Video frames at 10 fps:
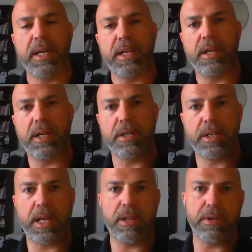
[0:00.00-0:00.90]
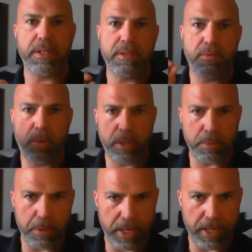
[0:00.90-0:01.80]
and 100 calories of Wonder
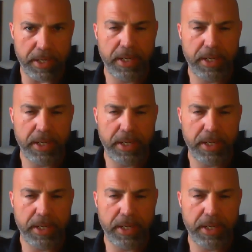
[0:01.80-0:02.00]
Bread.